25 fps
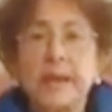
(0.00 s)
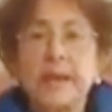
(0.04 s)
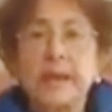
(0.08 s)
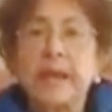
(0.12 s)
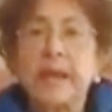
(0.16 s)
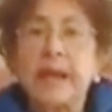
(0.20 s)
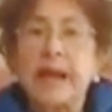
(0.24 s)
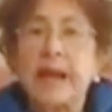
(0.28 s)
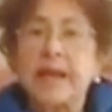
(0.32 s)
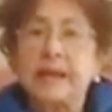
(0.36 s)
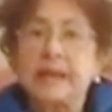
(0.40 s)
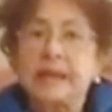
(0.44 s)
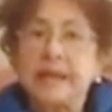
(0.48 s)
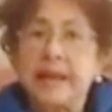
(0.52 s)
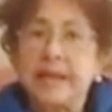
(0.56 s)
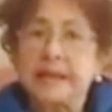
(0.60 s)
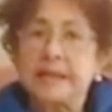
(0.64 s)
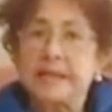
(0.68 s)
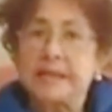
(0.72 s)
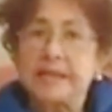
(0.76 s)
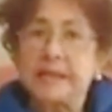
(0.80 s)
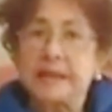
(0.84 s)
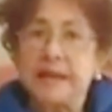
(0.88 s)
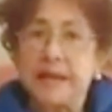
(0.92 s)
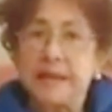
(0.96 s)
At that
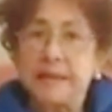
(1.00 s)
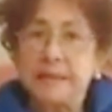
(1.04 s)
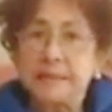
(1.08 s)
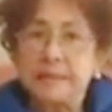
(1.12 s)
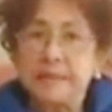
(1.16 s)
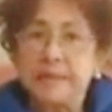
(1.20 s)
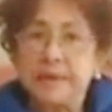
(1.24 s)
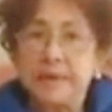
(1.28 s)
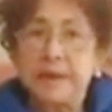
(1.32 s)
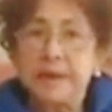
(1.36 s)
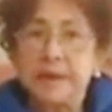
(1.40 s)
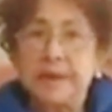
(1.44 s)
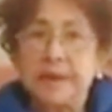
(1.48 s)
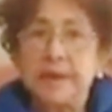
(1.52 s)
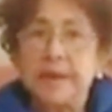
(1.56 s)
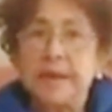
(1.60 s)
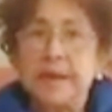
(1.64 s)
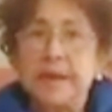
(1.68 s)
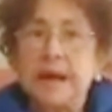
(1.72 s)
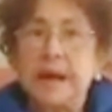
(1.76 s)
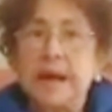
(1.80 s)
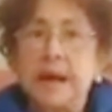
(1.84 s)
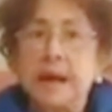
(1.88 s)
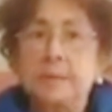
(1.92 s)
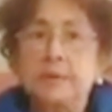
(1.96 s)
time,
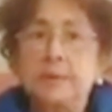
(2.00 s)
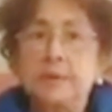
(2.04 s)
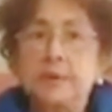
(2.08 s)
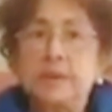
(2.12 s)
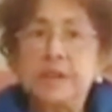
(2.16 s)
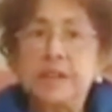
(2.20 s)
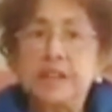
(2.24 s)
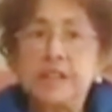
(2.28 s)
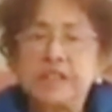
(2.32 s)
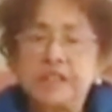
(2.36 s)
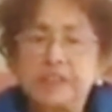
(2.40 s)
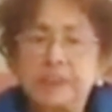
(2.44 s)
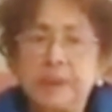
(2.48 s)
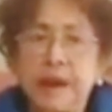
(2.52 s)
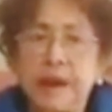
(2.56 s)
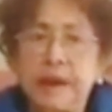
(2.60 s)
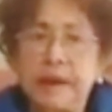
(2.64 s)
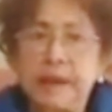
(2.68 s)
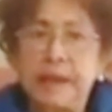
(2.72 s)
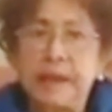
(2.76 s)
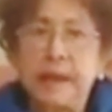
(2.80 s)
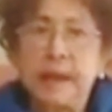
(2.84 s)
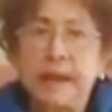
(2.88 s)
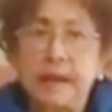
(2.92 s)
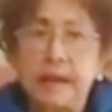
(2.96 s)
a
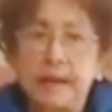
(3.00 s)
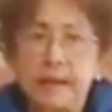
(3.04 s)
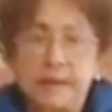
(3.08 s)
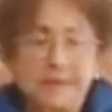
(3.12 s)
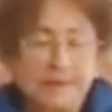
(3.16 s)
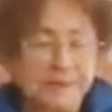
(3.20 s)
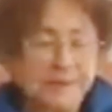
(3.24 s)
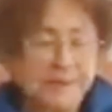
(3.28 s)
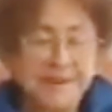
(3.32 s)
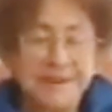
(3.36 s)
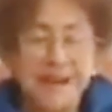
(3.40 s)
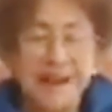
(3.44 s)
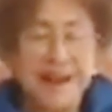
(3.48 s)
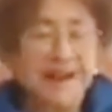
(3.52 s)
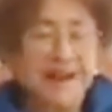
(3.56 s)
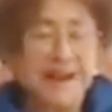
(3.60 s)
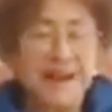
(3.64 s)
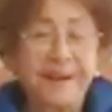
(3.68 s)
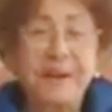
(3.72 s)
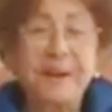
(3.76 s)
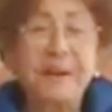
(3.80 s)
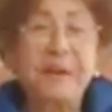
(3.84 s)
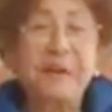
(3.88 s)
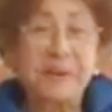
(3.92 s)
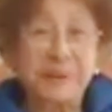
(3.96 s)
policeman, our
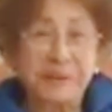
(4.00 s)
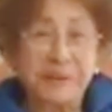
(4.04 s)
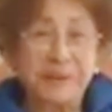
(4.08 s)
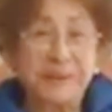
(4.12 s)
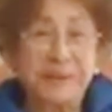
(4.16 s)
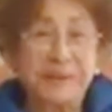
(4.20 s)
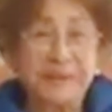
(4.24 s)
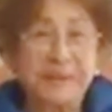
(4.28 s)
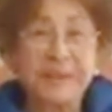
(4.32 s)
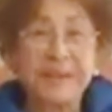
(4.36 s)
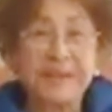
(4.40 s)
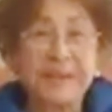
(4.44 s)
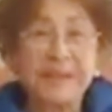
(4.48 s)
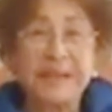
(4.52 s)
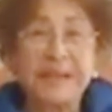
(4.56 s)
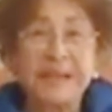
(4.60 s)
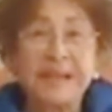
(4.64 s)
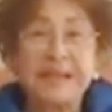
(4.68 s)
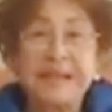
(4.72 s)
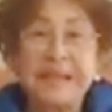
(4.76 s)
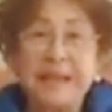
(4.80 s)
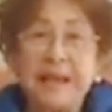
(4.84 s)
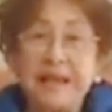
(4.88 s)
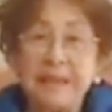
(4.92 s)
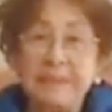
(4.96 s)
cook,
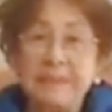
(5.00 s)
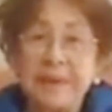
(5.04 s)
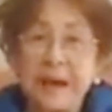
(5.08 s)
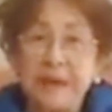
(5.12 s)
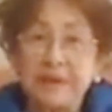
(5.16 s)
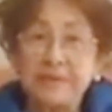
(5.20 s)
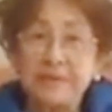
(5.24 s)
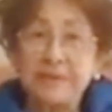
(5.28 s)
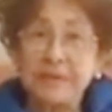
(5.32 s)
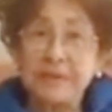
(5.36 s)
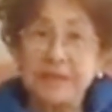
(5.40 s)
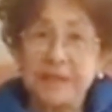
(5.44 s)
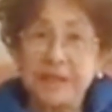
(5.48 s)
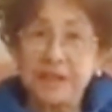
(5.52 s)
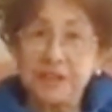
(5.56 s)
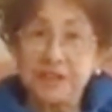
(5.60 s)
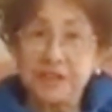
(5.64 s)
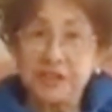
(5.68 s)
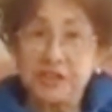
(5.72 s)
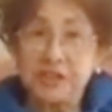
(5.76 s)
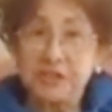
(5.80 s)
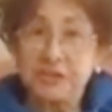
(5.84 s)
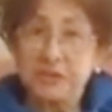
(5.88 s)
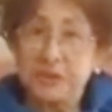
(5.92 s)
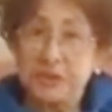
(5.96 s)
came out of the
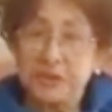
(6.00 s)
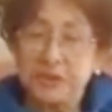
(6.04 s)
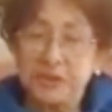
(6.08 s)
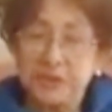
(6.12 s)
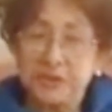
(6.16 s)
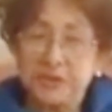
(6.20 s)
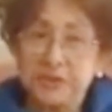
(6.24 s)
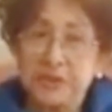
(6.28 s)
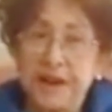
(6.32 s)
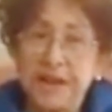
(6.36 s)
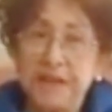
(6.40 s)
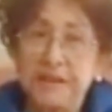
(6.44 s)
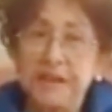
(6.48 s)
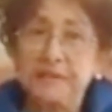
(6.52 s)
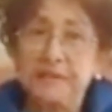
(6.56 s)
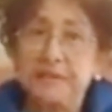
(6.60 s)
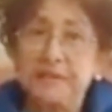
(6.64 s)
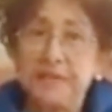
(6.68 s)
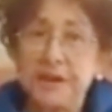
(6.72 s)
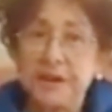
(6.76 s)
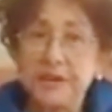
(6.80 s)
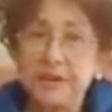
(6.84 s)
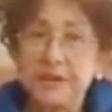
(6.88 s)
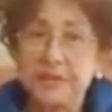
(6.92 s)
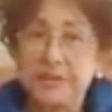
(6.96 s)
kitchen, which was right in
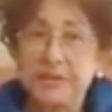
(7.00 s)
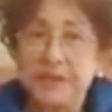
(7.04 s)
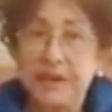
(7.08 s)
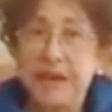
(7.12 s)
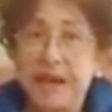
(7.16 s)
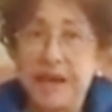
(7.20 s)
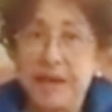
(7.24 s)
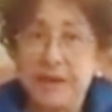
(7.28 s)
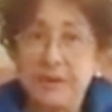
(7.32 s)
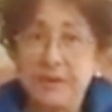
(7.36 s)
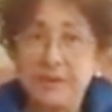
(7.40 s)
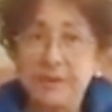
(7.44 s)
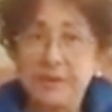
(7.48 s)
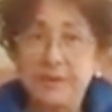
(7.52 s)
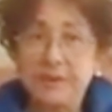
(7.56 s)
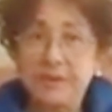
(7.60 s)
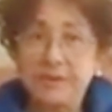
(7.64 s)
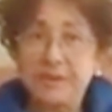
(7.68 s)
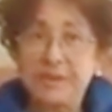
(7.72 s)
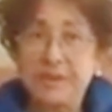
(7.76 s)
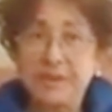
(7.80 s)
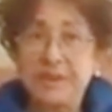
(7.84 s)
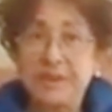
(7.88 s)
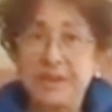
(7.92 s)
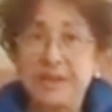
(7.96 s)
front of the
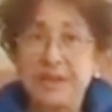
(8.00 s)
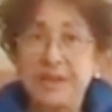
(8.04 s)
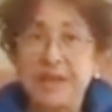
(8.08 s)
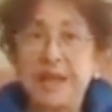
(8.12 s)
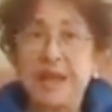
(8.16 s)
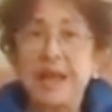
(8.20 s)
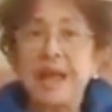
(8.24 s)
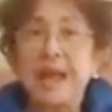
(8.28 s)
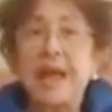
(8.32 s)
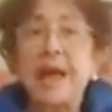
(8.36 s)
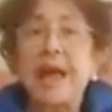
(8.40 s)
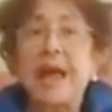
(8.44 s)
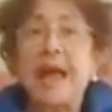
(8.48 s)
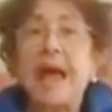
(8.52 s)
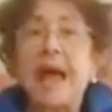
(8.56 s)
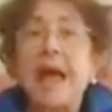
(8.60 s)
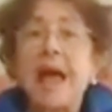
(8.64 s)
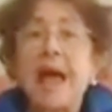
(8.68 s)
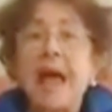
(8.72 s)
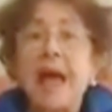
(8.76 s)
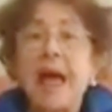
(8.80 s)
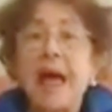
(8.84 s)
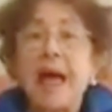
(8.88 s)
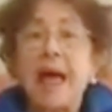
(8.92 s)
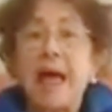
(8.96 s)
house,
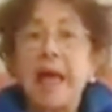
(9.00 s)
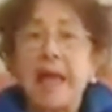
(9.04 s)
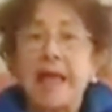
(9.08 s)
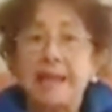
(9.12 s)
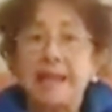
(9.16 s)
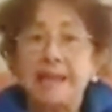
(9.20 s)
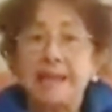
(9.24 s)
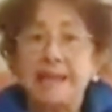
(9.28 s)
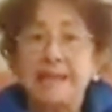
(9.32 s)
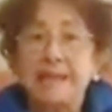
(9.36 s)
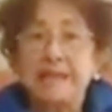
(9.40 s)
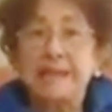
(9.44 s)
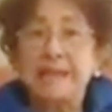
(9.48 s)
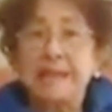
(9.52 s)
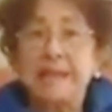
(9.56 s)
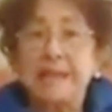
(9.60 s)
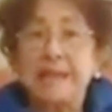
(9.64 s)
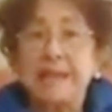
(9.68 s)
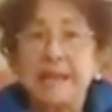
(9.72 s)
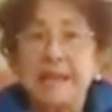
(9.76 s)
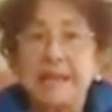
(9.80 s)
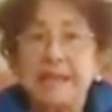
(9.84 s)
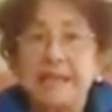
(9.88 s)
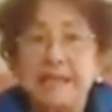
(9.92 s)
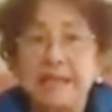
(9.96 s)
and
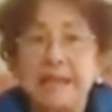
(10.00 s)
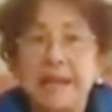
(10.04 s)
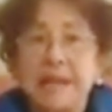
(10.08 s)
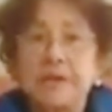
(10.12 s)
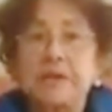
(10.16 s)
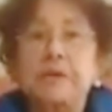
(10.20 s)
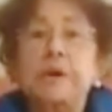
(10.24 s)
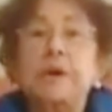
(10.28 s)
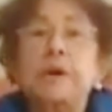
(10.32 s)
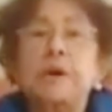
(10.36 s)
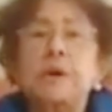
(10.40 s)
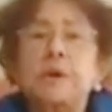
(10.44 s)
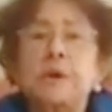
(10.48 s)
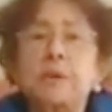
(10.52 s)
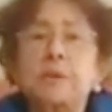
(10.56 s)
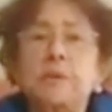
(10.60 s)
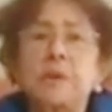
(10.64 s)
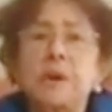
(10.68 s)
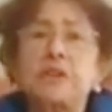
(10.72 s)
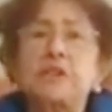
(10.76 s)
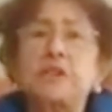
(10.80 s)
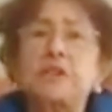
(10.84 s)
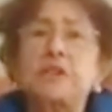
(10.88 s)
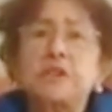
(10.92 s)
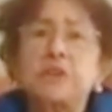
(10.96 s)
he said,
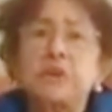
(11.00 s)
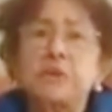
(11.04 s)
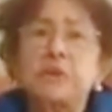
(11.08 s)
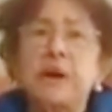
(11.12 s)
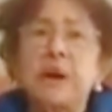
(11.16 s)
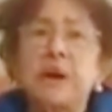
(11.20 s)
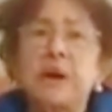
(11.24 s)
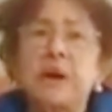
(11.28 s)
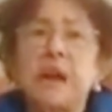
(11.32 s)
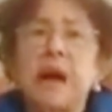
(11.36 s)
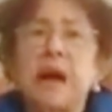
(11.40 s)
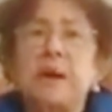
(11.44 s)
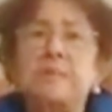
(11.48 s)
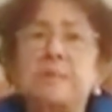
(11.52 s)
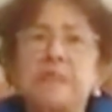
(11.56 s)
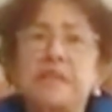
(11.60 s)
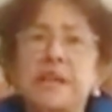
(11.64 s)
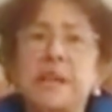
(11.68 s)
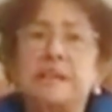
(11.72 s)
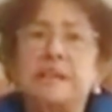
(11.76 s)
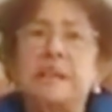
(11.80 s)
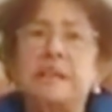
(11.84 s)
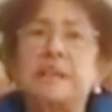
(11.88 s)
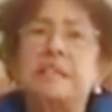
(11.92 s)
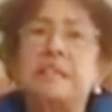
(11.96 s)
"What do you
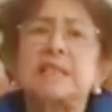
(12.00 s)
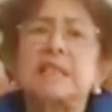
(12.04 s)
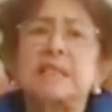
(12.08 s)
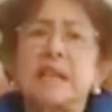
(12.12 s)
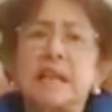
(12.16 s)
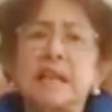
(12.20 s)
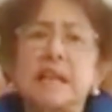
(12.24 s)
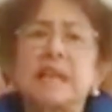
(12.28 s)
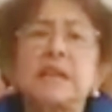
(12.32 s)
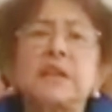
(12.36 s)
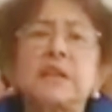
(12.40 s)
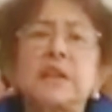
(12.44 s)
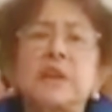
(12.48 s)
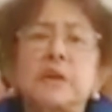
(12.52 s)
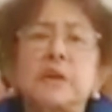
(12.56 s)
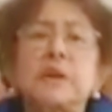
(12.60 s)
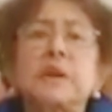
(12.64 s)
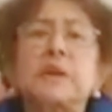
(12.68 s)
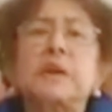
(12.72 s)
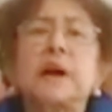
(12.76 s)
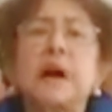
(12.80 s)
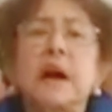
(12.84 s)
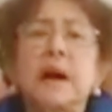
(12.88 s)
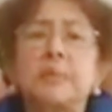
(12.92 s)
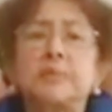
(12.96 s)
haramzadas think
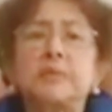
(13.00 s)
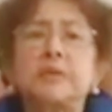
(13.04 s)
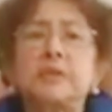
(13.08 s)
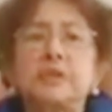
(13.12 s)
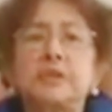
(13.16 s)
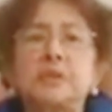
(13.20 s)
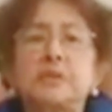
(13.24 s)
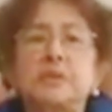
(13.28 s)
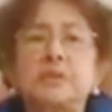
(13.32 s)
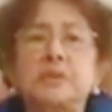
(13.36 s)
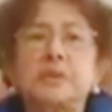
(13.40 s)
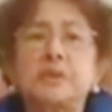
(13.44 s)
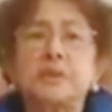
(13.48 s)
you're up to?"